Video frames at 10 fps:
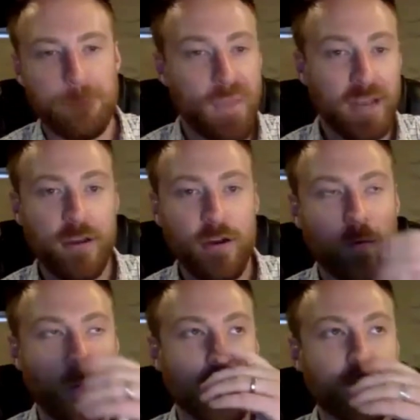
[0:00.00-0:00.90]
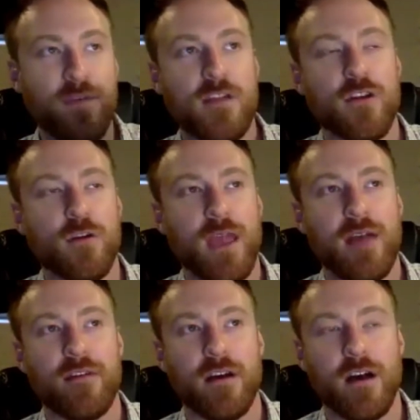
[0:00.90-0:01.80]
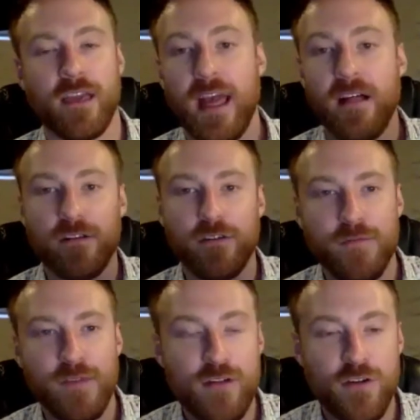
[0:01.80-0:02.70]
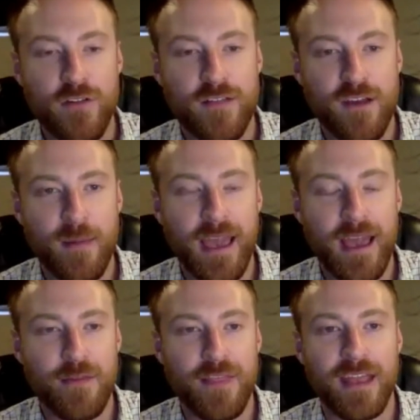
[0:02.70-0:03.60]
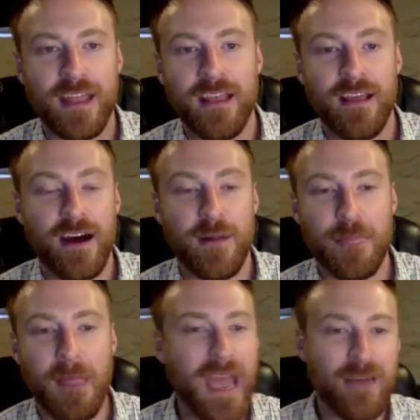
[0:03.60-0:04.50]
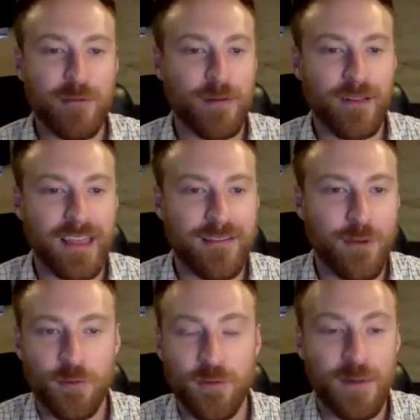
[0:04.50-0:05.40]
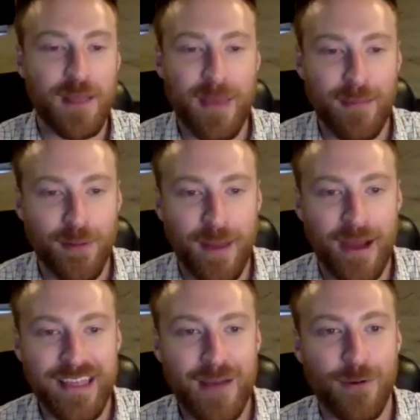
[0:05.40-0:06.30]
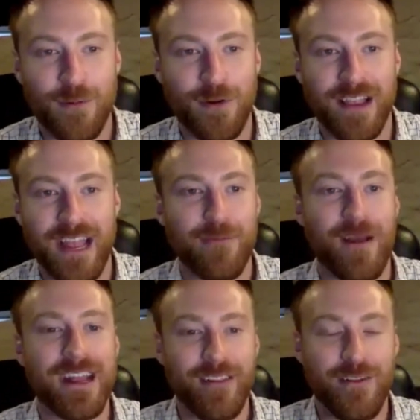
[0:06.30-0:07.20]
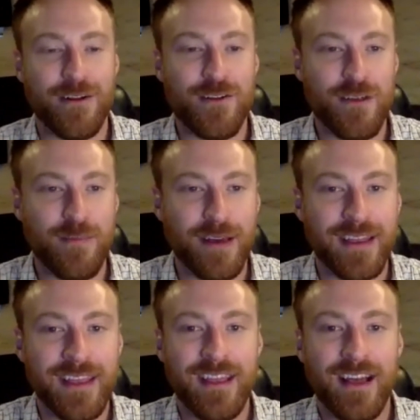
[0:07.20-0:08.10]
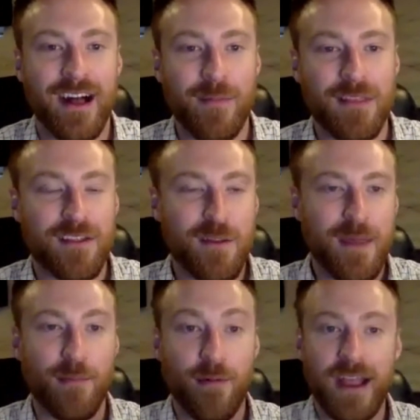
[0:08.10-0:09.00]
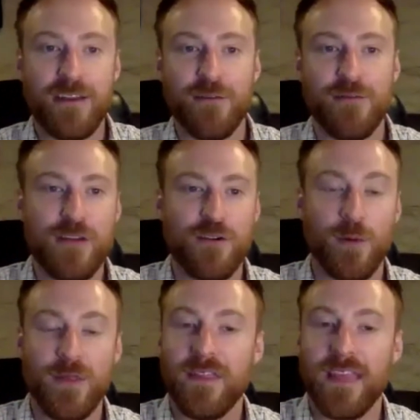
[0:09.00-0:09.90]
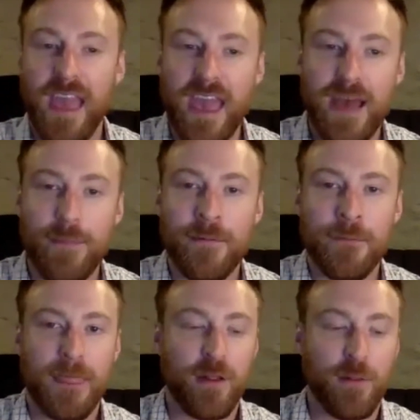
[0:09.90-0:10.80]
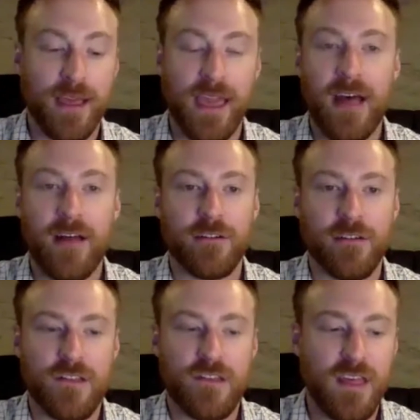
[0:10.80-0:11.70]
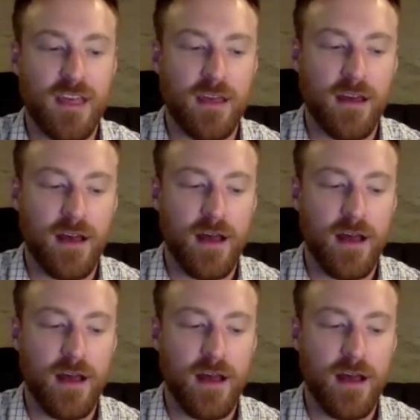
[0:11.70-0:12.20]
I know one feature, we have a calendar feature that's coming out that I haven't really told too many people about yet. We're getting ready to launch it, but it's going to be a brand new feature within the app that'll be a calendar to see.